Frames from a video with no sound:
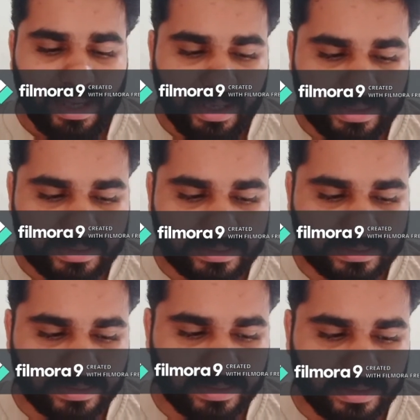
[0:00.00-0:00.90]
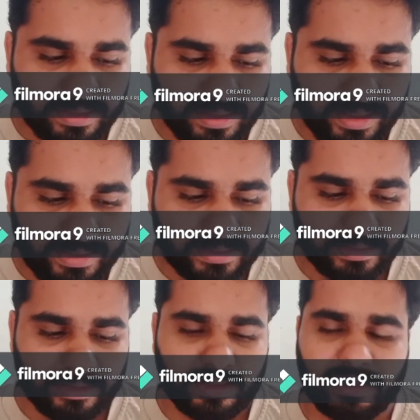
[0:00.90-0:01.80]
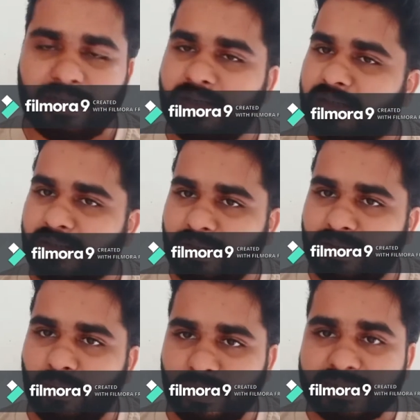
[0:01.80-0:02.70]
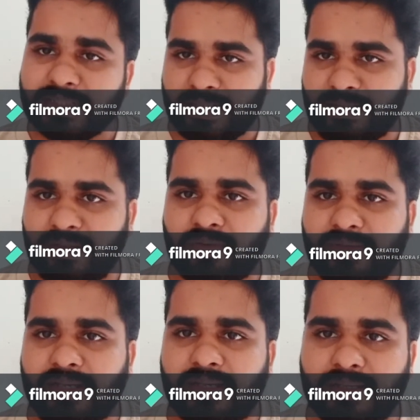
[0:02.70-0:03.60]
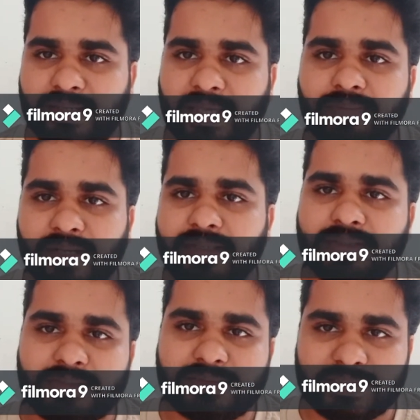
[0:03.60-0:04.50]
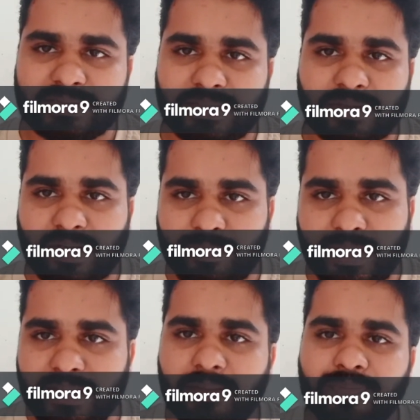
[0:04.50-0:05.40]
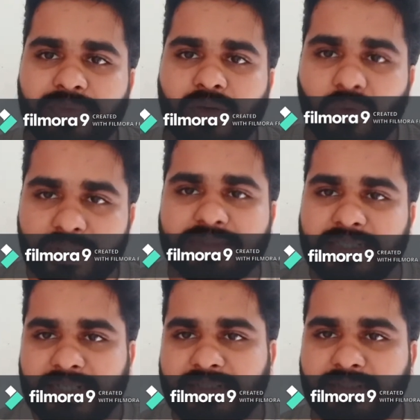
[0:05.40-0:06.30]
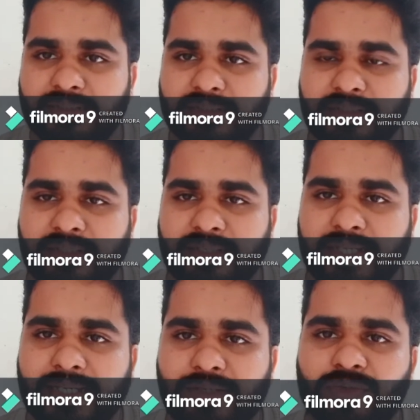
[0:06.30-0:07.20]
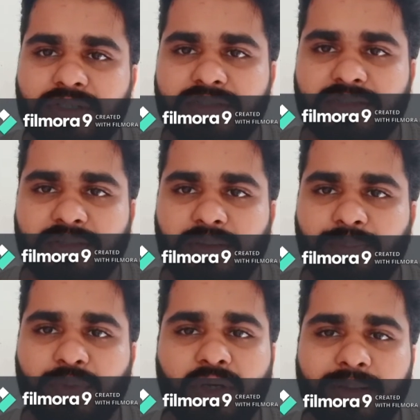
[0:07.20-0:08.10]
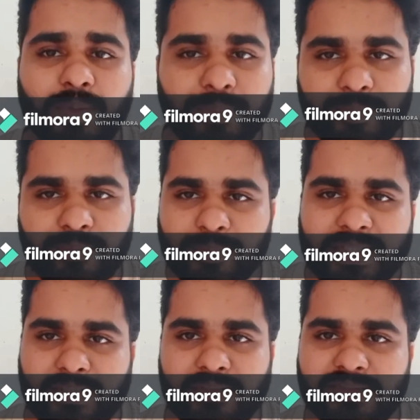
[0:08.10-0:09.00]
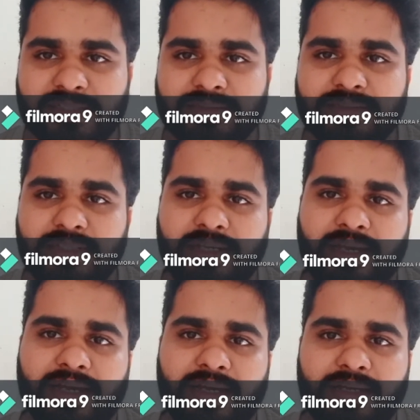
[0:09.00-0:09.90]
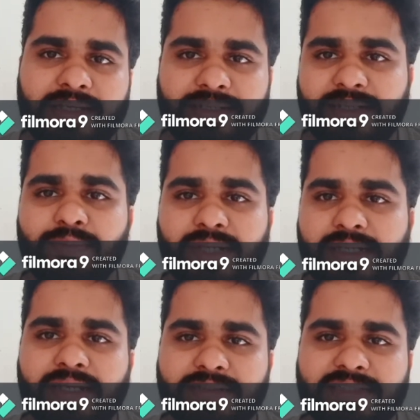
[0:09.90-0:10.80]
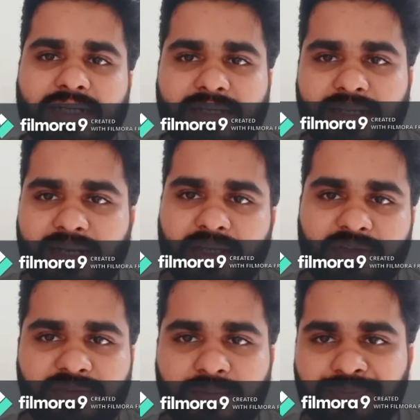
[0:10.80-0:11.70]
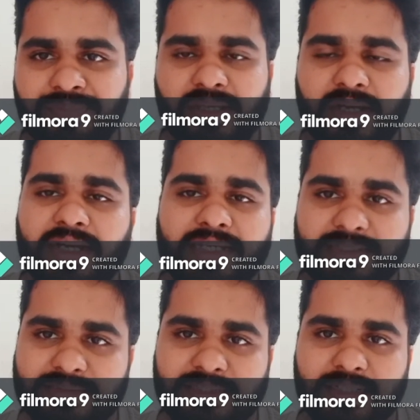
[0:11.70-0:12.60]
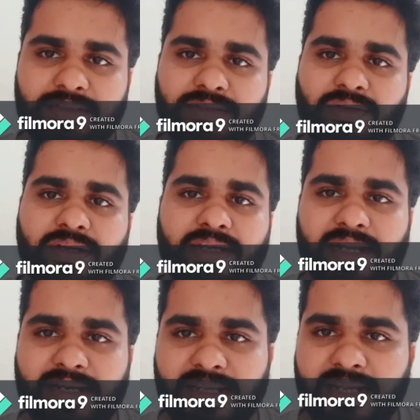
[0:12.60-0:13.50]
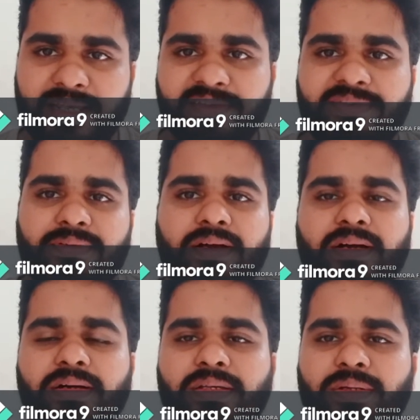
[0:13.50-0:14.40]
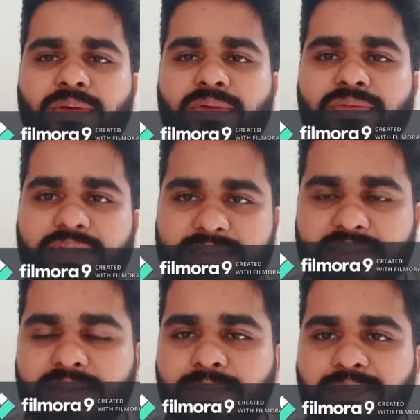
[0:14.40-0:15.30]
And late originally, when a game like chess or kabaddi originated, it was purely mimetic in the sense that it imitates a real life incident or a real life feature.